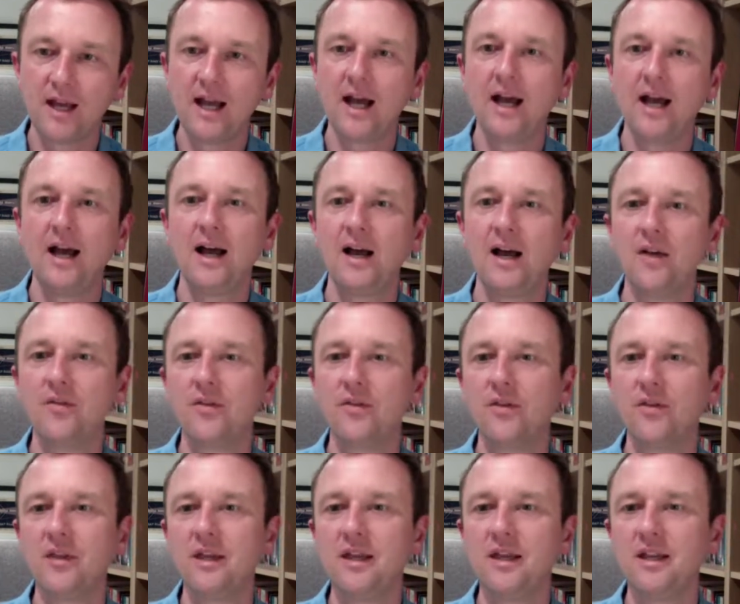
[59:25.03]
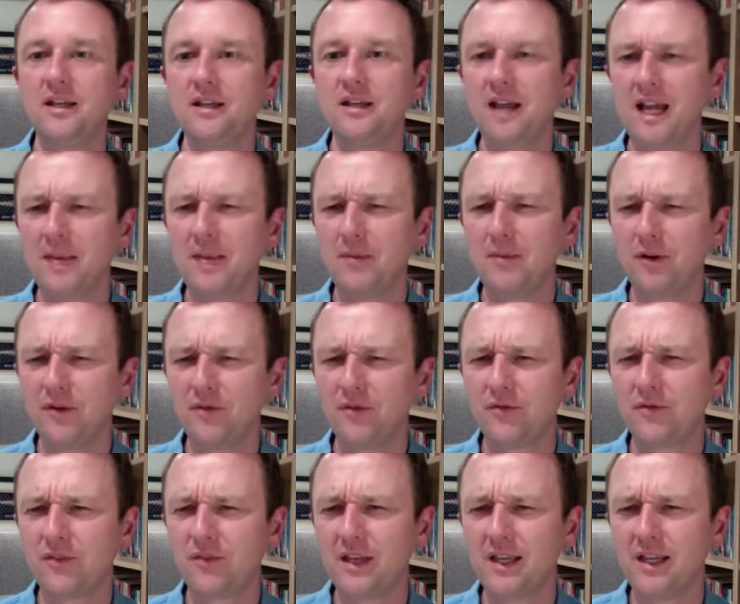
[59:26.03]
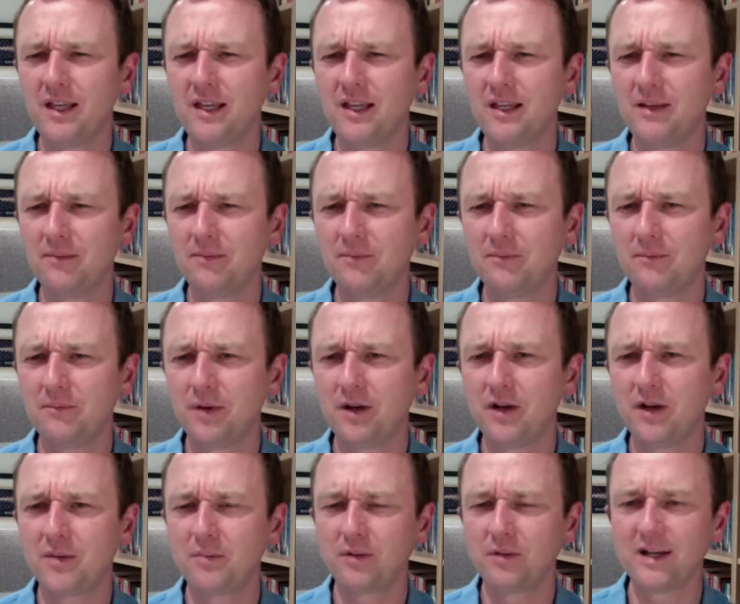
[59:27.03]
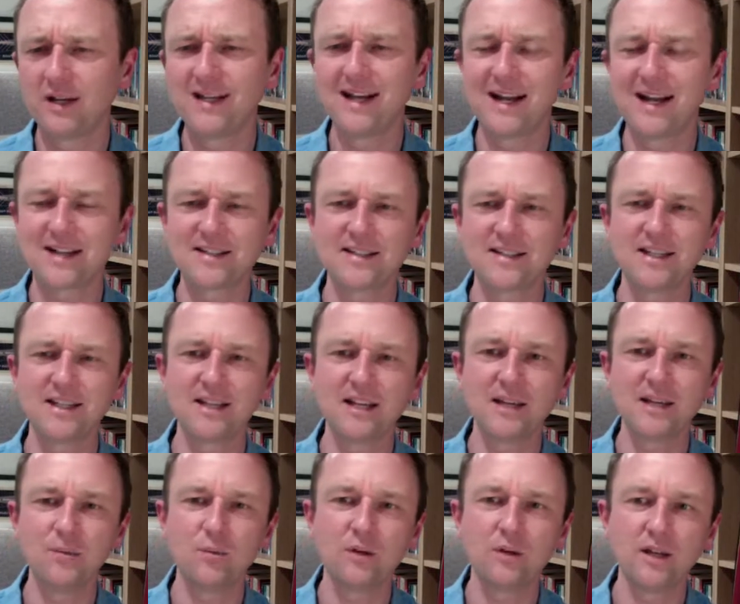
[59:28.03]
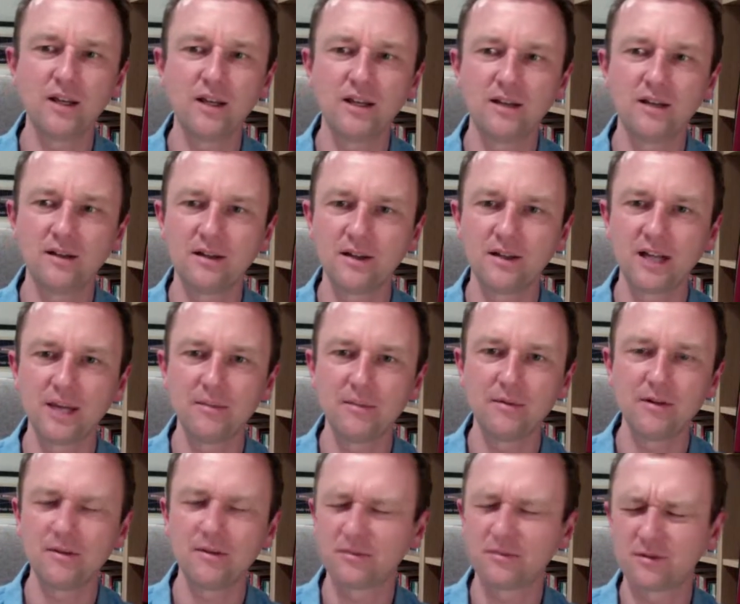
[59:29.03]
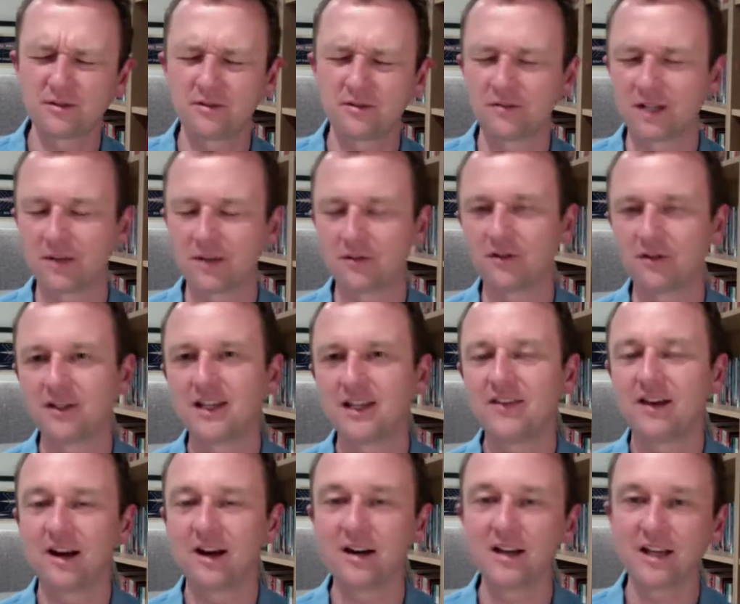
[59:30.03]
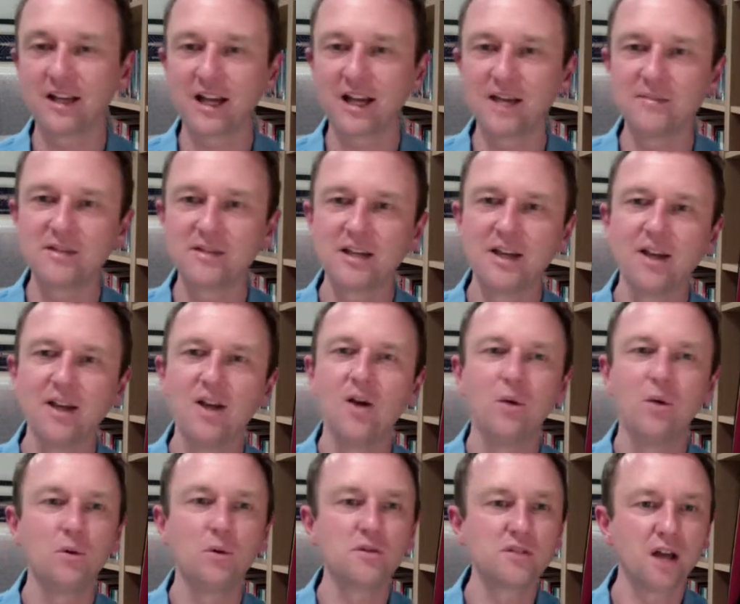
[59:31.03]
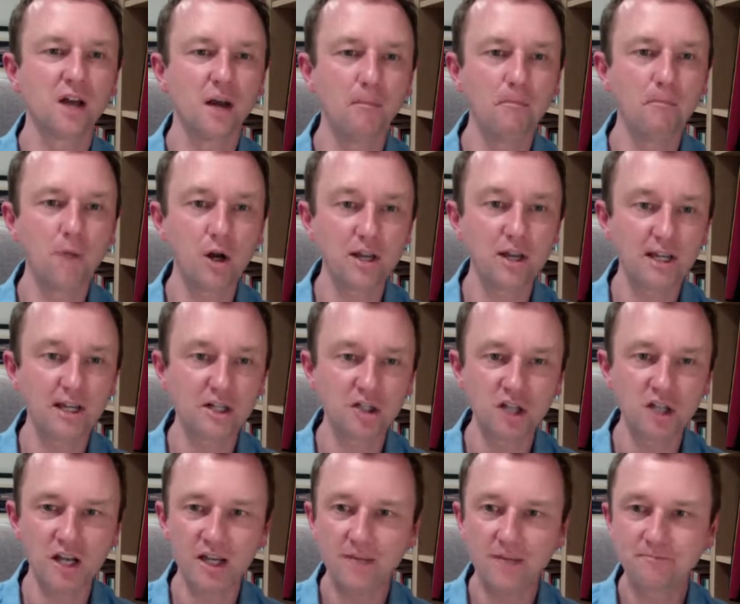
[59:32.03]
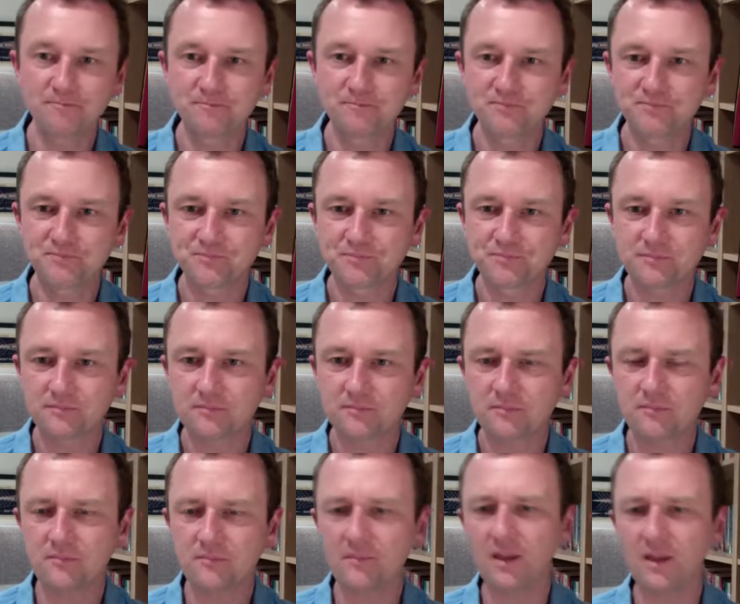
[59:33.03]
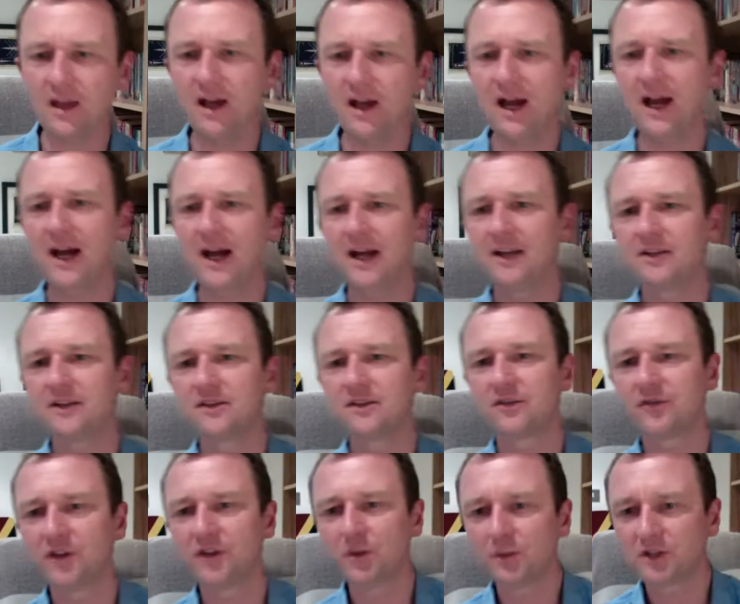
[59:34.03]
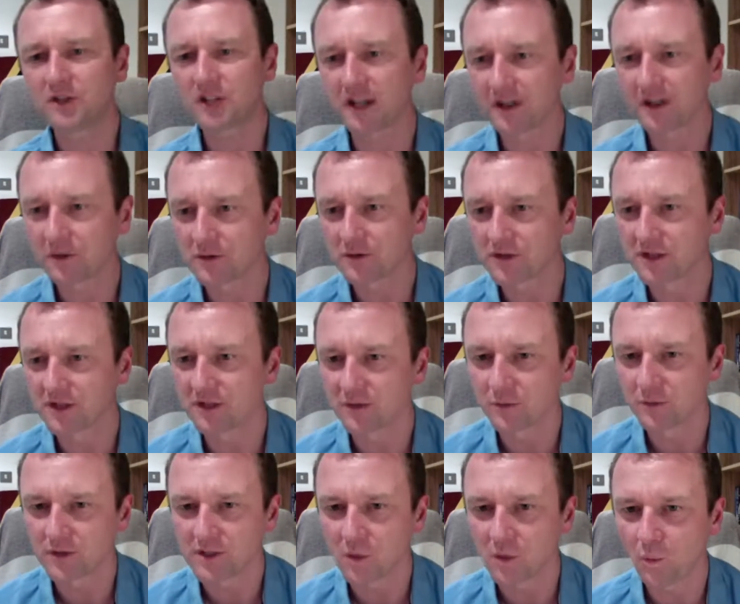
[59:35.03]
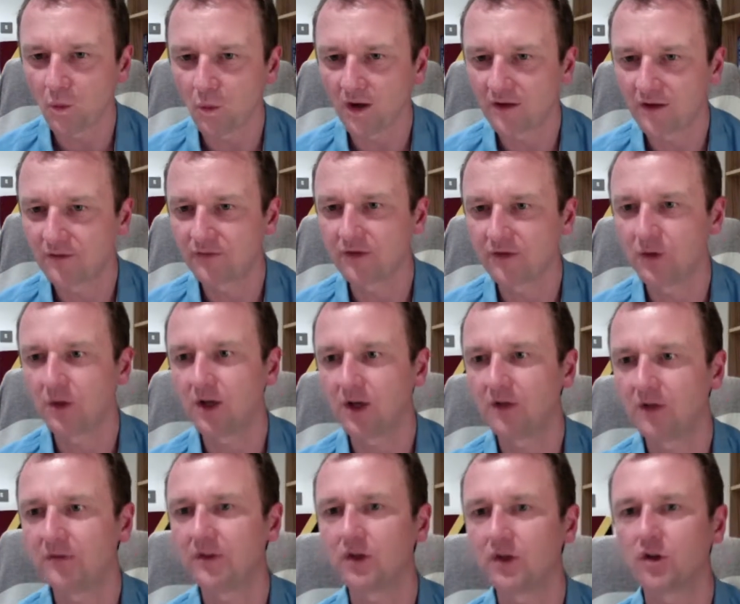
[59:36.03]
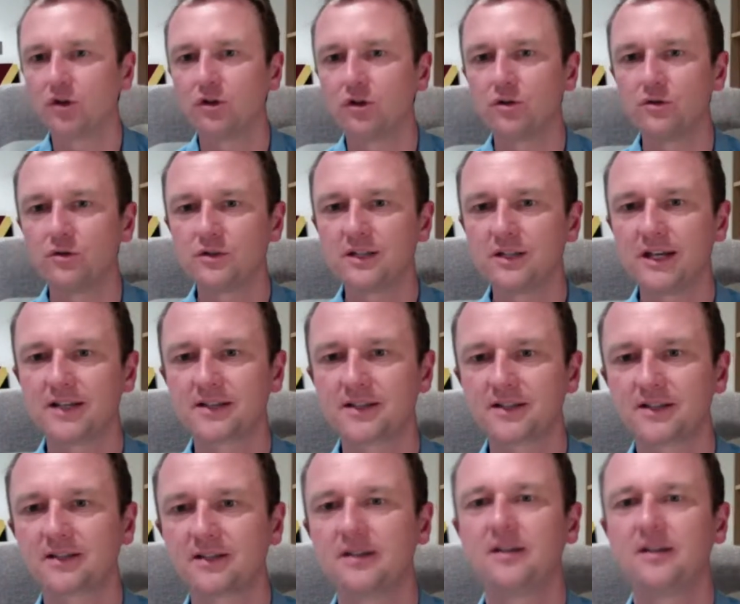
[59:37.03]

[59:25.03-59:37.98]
The name of the bird bred accidentally in the Hunger Games was a mockingjay. And the film with Jack Nicholson was One Flew Over the Cuckoo's Nest.